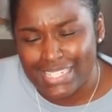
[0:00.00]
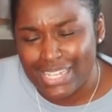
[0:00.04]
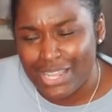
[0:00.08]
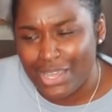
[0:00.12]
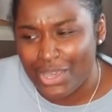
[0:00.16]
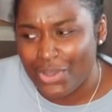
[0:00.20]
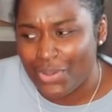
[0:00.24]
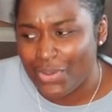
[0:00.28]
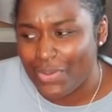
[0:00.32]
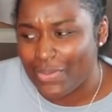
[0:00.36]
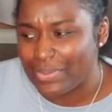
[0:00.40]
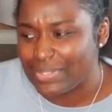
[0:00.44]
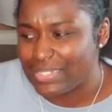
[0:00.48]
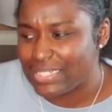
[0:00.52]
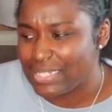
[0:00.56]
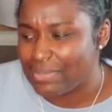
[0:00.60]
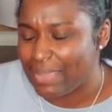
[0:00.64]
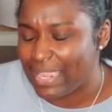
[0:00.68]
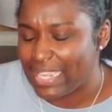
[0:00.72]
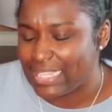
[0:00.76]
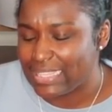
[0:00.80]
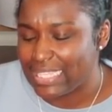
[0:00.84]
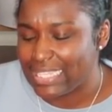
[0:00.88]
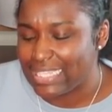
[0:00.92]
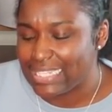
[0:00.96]
So to
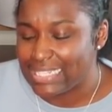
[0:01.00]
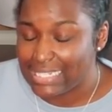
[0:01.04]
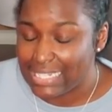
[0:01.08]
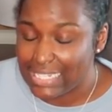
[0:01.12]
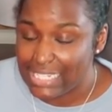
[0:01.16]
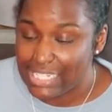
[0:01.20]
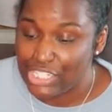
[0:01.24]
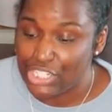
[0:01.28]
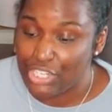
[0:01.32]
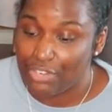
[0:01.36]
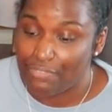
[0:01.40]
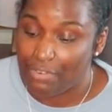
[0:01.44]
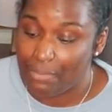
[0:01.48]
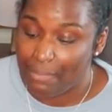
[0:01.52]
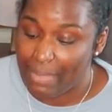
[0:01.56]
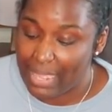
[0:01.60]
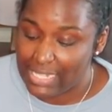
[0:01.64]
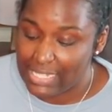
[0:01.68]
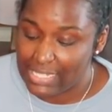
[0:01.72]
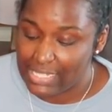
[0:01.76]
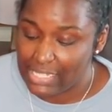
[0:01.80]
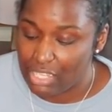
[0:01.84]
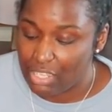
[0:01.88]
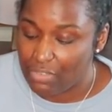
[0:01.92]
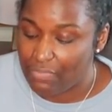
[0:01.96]
make things easier for
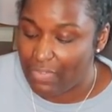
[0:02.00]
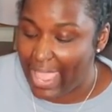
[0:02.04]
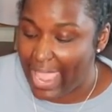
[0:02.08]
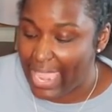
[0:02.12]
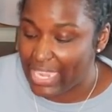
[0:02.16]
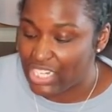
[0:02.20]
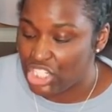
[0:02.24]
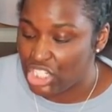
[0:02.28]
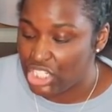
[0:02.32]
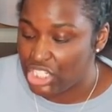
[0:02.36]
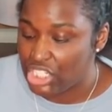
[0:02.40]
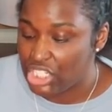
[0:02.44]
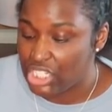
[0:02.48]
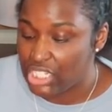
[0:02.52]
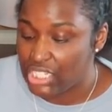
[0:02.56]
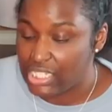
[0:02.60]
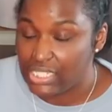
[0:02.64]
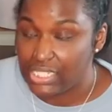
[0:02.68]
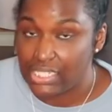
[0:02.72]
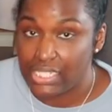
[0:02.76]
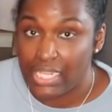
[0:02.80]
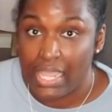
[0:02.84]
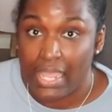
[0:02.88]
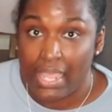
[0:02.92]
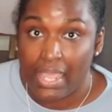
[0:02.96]
myself, I actually
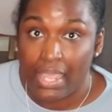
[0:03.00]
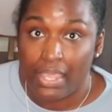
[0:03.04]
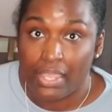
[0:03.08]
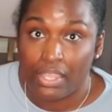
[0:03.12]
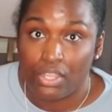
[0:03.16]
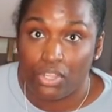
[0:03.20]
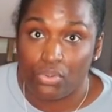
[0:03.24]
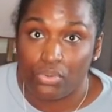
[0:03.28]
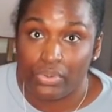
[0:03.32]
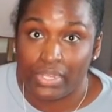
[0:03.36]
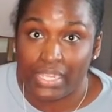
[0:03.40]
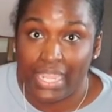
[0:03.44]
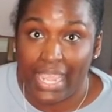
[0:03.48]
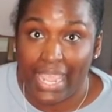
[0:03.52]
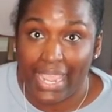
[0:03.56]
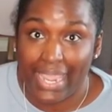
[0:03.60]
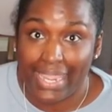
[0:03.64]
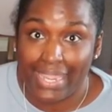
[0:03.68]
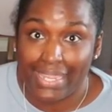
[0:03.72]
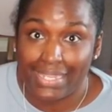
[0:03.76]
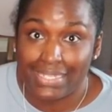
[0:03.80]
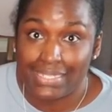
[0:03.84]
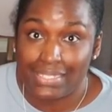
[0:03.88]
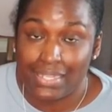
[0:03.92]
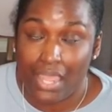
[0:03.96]
just
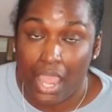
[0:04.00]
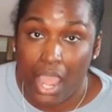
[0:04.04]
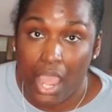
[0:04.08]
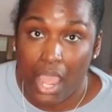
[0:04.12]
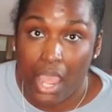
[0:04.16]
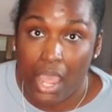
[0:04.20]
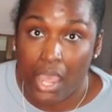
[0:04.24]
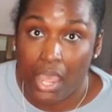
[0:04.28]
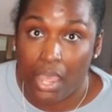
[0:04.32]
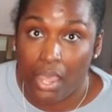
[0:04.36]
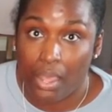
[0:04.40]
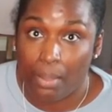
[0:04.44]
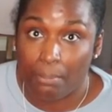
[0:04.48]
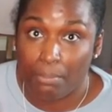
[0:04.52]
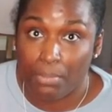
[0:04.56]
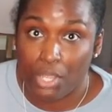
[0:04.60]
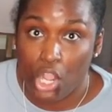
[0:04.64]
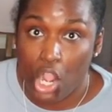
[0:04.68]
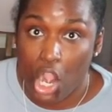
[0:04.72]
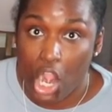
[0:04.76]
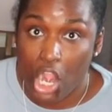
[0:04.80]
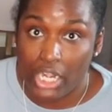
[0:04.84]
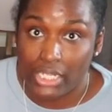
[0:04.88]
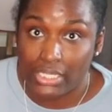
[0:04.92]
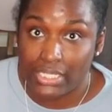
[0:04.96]
create
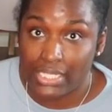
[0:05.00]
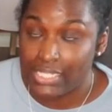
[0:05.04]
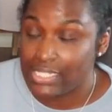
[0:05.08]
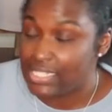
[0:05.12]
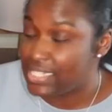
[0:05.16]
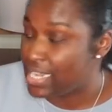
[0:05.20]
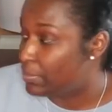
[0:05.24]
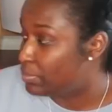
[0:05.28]
garlands.